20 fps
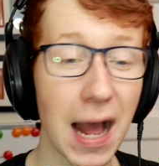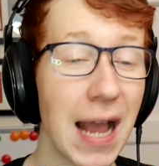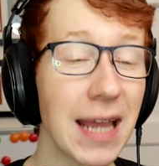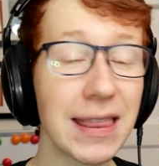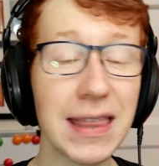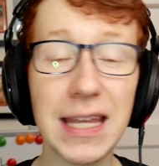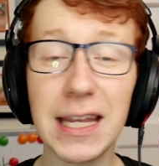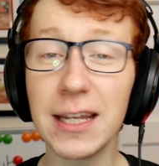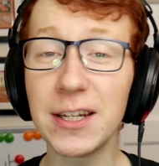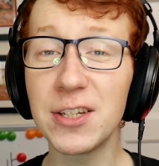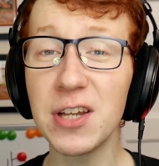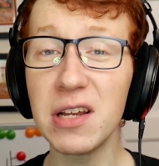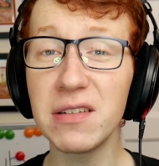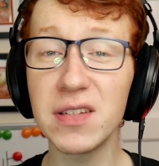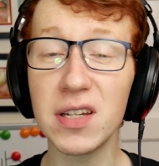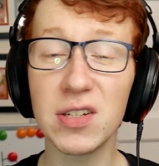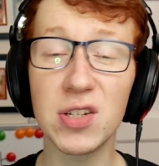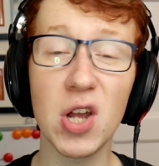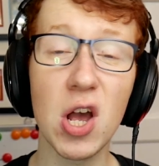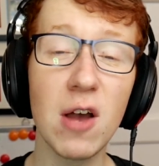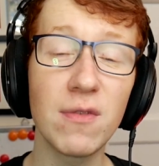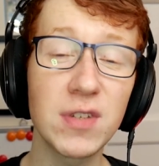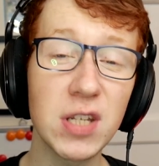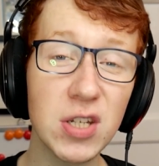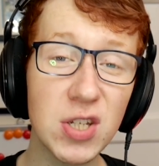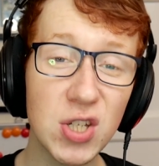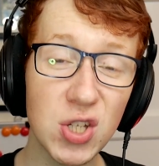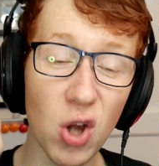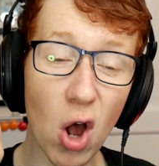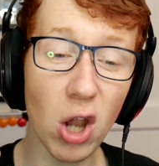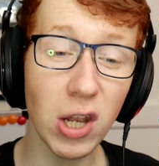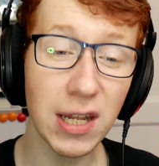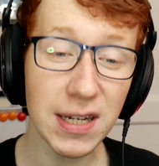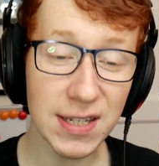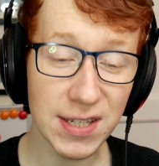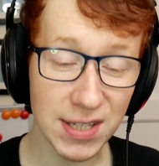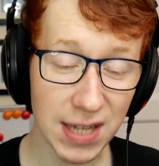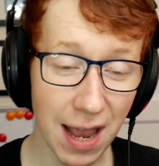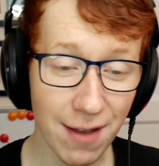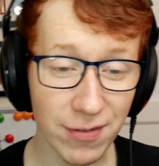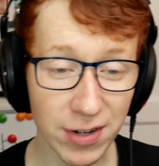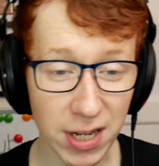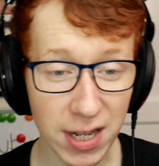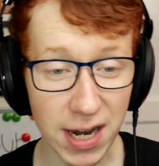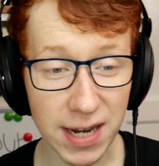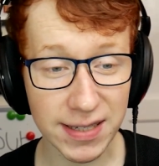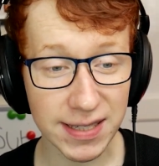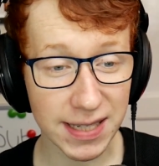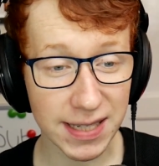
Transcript: I think it deserves a solid 7 out of